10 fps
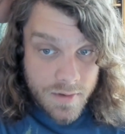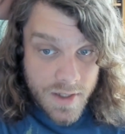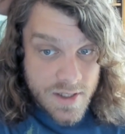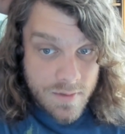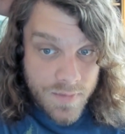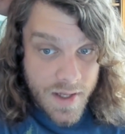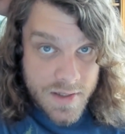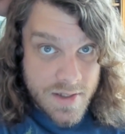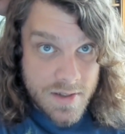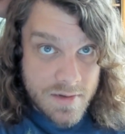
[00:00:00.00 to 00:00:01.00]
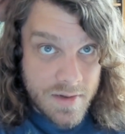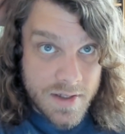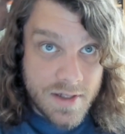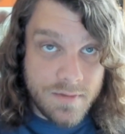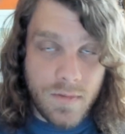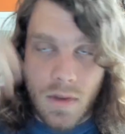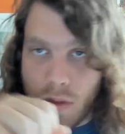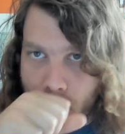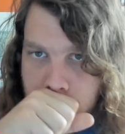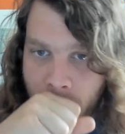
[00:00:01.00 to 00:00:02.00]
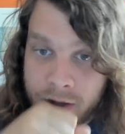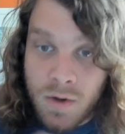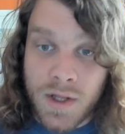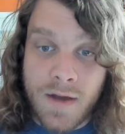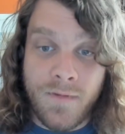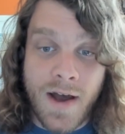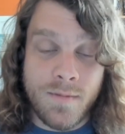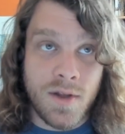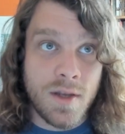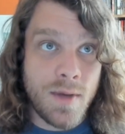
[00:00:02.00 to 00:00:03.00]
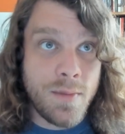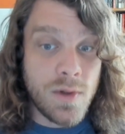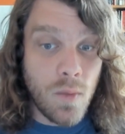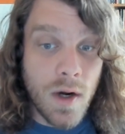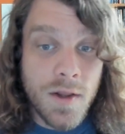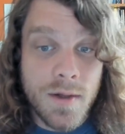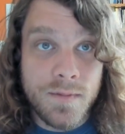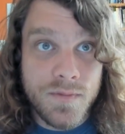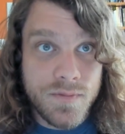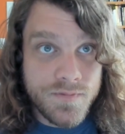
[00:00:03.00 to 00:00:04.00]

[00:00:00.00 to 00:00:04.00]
That's that's that's you only have 5 million people and one of them